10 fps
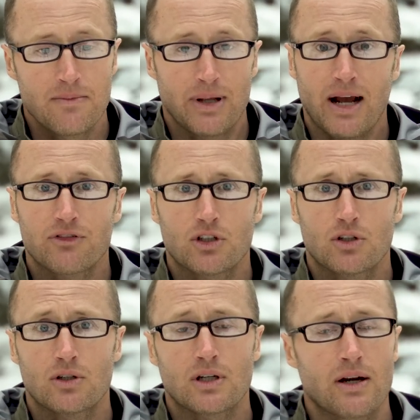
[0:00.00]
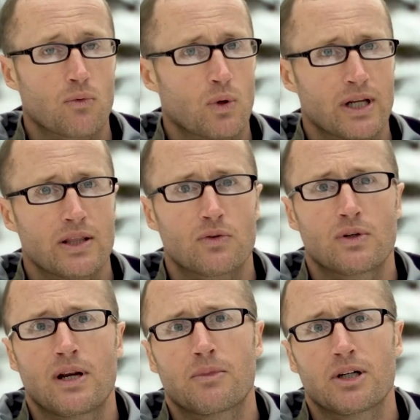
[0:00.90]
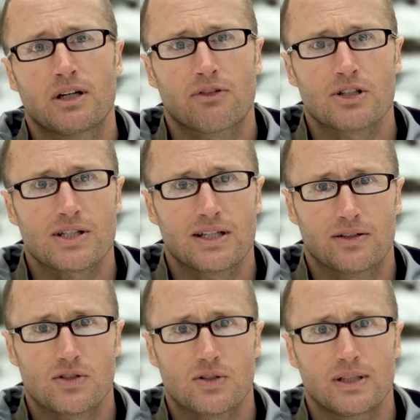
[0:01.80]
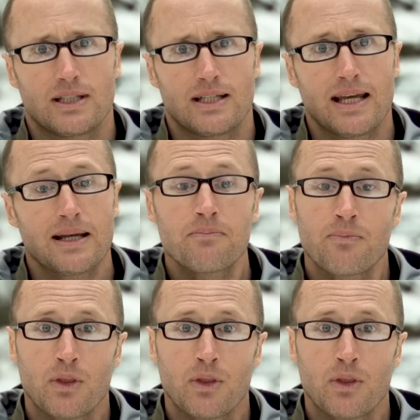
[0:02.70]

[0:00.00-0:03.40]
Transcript: But after kind of working through a number of different skills during the day,